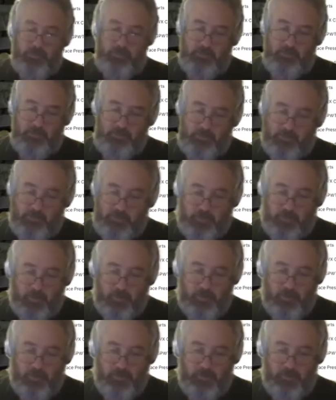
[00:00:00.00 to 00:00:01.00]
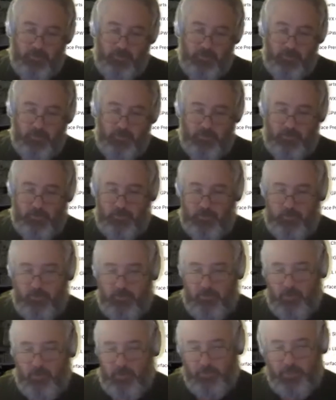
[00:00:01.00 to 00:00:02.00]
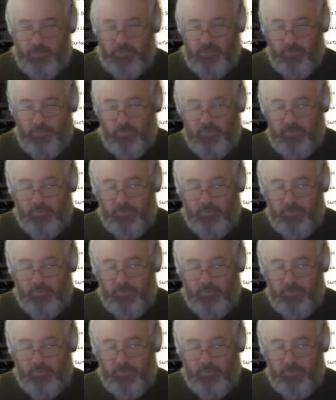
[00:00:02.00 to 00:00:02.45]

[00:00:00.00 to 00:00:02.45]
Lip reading: So got a bunch of wispy